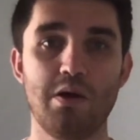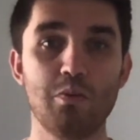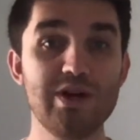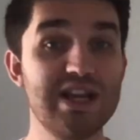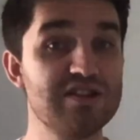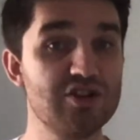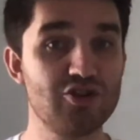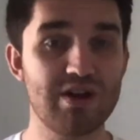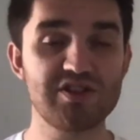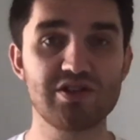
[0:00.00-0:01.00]
We need to
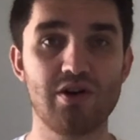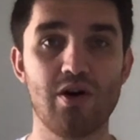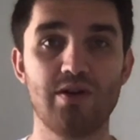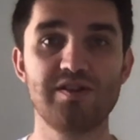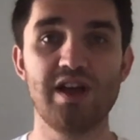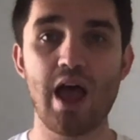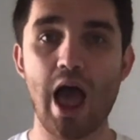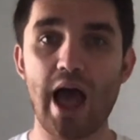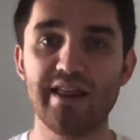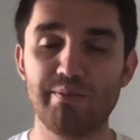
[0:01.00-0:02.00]
trust God
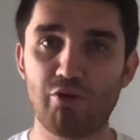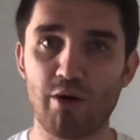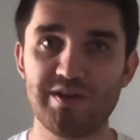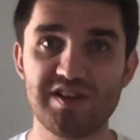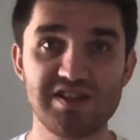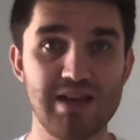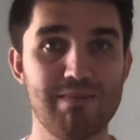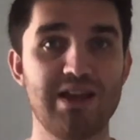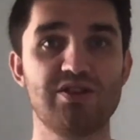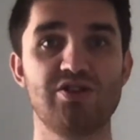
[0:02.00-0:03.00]
and the promises He
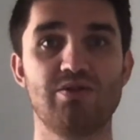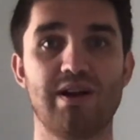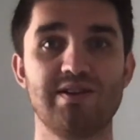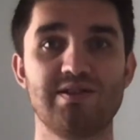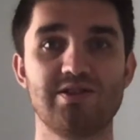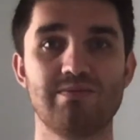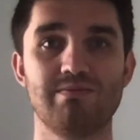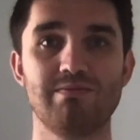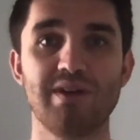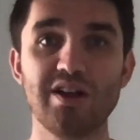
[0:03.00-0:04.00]
makes to us.
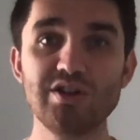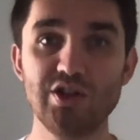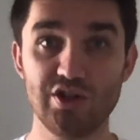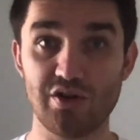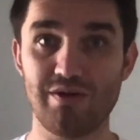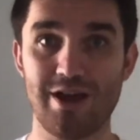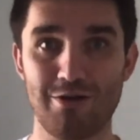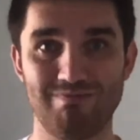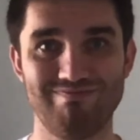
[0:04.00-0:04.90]
Do you?